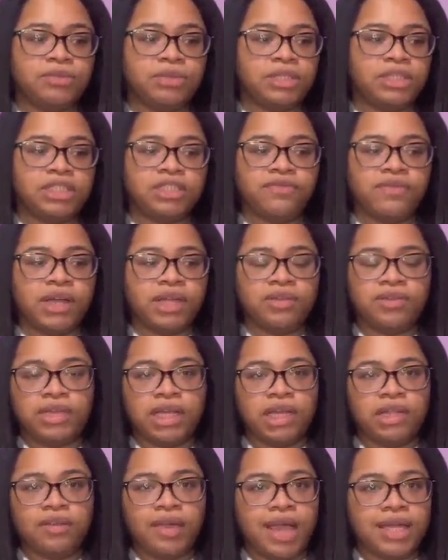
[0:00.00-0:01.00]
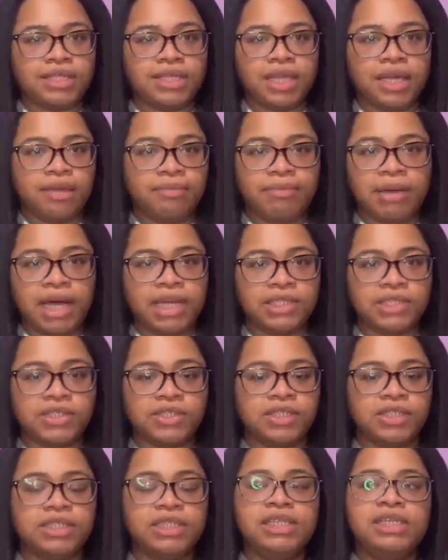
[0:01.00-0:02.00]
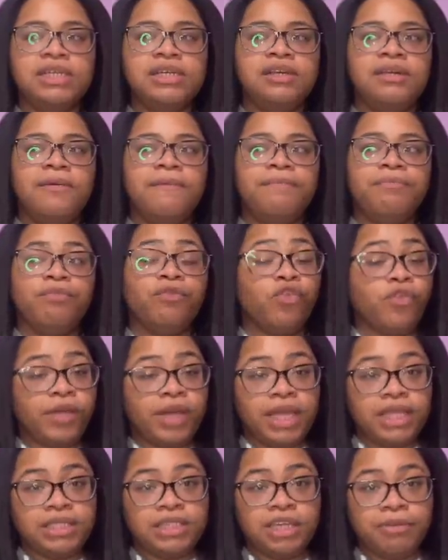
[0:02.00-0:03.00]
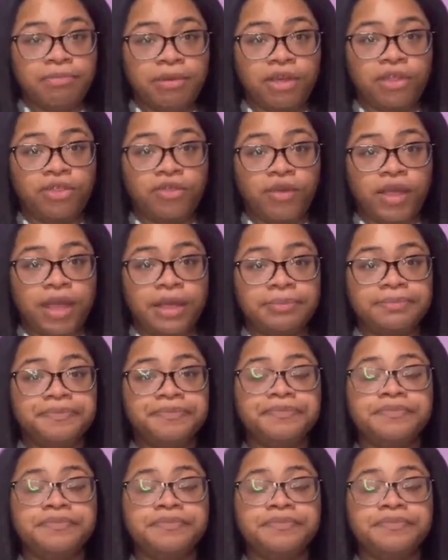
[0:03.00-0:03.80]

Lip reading: was just a regular deadly ass like monster before we get into the big threat.